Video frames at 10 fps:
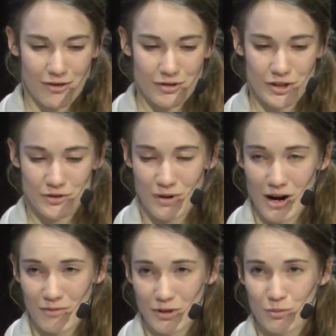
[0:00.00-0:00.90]
which is where
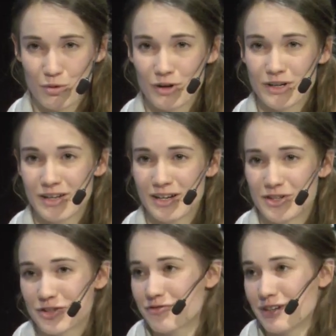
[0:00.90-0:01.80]
I was born, and I
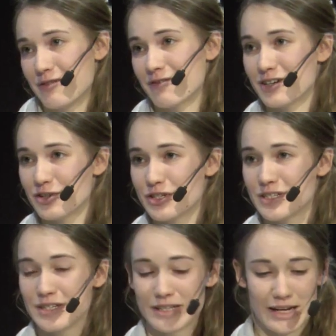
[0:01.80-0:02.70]
just really wanted to
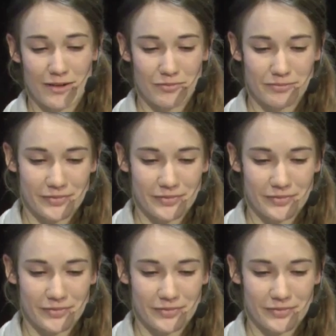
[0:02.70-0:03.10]
see it again.